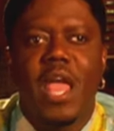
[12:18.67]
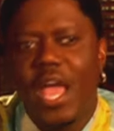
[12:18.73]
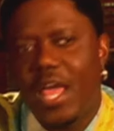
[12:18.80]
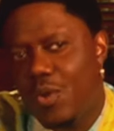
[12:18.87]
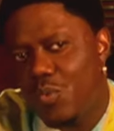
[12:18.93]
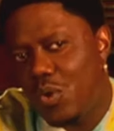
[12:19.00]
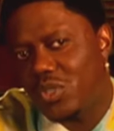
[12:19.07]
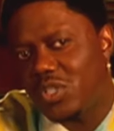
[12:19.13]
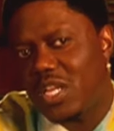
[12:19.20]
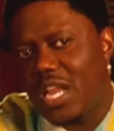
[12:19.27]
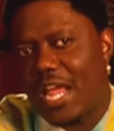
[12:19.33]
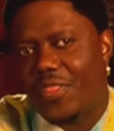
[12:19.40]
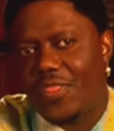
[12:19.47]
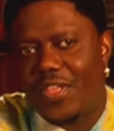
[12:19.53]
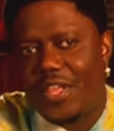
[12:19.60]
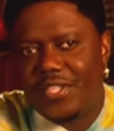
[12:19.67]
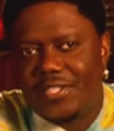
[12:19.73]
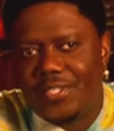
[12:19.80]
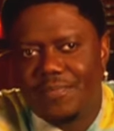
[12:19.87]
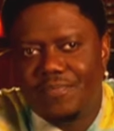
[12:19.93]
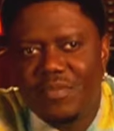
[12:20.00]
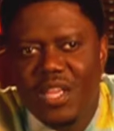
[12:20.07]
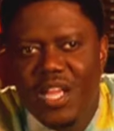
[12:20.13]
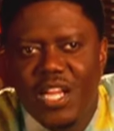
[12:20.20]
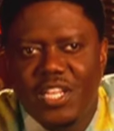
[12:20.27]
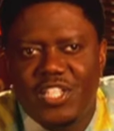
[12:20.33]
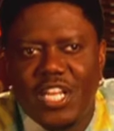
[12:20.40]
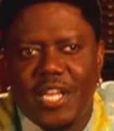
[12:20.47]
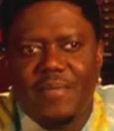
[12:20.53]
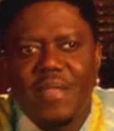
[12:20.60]
And it works like this.
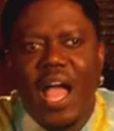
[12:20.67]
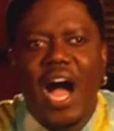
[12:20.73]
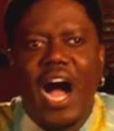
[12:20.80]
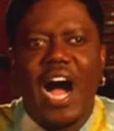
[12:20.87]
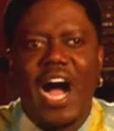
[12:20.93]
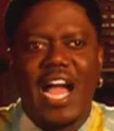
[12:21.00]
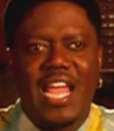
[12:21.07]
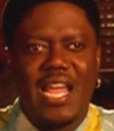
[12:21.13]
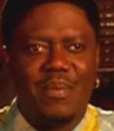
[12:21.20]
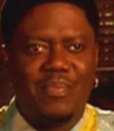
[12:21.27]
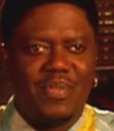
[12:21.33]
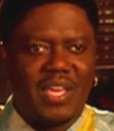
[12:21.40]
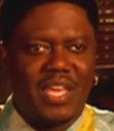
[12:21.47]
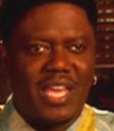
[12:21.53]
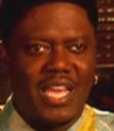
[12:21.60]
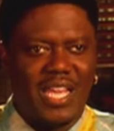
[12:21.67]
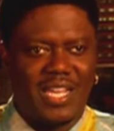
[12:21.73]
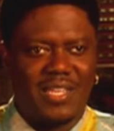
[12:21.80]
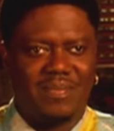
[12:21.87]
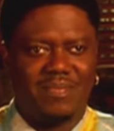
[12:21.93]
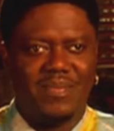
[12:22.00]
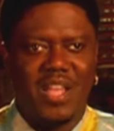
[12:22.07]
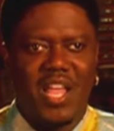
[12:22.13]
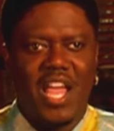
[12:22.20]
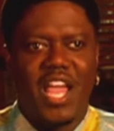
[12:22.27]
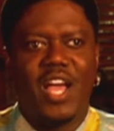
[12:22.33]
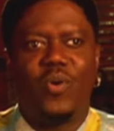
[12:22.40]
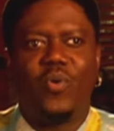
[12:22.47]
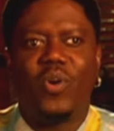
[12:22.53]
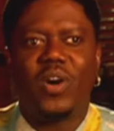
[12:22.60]
See, I am the king,
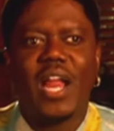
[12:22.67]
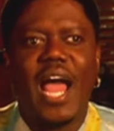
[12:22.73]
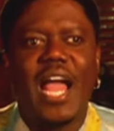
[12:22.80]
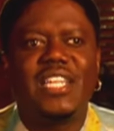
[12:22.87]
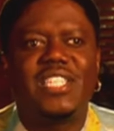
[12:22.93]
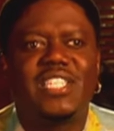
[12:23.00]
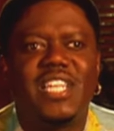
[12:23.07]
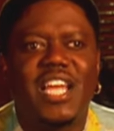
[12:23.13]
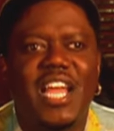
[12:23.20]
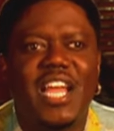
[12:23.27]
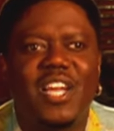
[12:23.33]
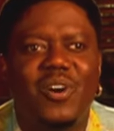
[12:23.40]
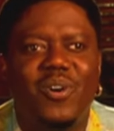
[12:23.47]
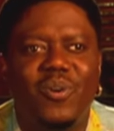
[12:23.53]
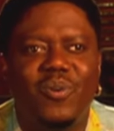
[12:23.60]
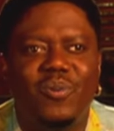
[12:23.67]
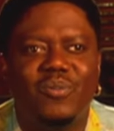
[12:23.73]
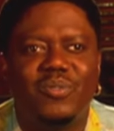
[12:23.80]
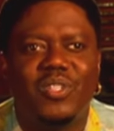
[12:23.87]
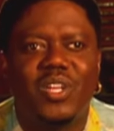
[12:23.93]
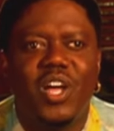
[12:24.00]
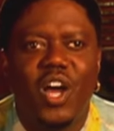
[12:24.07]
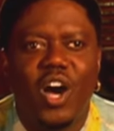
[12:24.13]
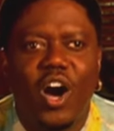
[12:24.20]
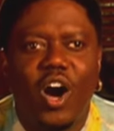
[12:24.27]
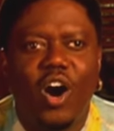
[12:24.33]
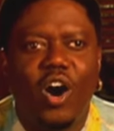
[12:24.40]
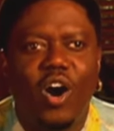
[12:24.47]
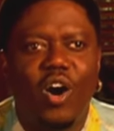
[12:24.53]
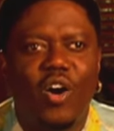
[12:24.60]
and what I say goes.
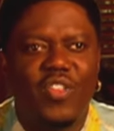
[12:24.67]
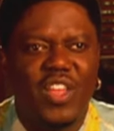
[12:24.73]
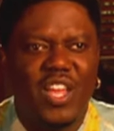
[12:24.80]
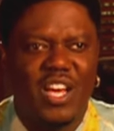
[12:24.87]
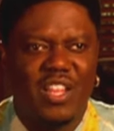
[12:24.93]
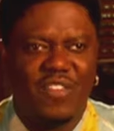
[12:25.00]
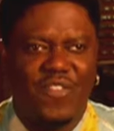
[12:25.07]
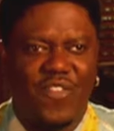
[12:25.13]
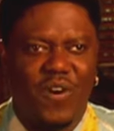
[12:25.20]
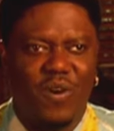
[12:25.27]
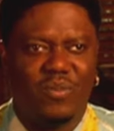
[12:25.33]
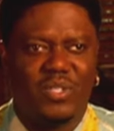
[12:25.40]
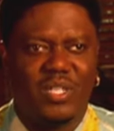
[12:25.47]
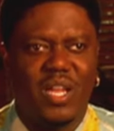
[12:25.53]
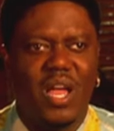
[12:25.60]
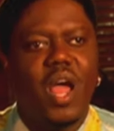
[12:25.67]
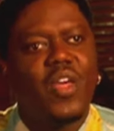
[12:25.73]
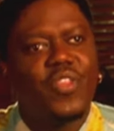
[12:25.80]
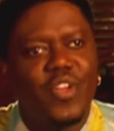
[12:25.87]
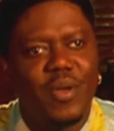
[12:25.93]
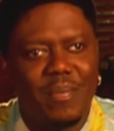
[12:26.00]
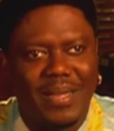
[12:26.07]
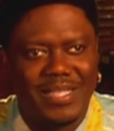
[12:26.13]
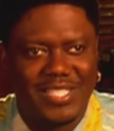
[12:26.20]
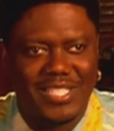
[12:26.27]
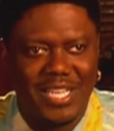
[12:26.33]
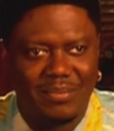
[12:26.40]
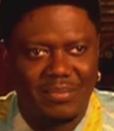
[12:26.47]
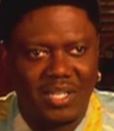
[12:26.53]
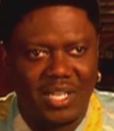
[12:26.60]
All the other folks, they're my
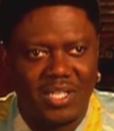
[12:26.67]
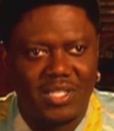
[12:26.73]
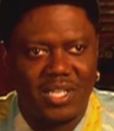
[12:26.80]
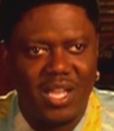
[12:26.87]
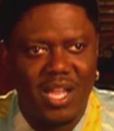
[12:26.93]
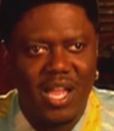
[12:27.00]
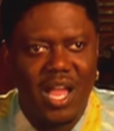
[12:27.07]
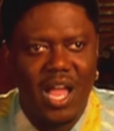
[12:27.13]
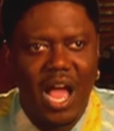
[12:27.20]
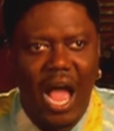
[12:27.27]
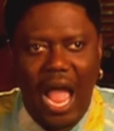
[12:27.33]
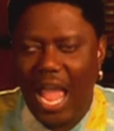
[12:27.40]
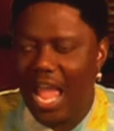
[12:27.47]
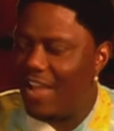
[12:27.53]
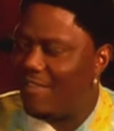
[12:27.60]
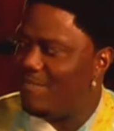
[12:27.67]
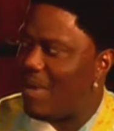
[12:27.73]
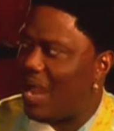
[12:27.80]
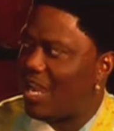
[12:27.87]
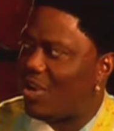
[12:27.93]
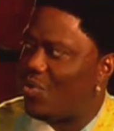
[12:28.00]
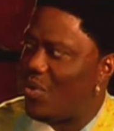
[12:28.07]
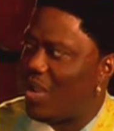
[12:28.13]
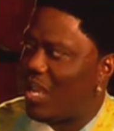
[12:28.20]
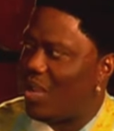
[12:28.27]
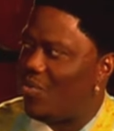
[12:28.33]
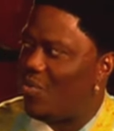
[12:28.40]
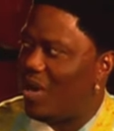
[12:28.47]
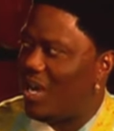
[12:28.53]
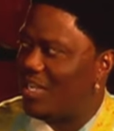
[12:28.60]
subjects. I have my
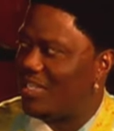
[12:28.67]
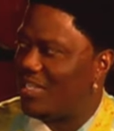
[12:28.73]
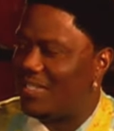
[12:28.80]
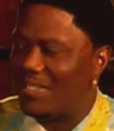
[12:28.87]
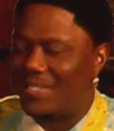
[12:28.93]
queen, Wanda.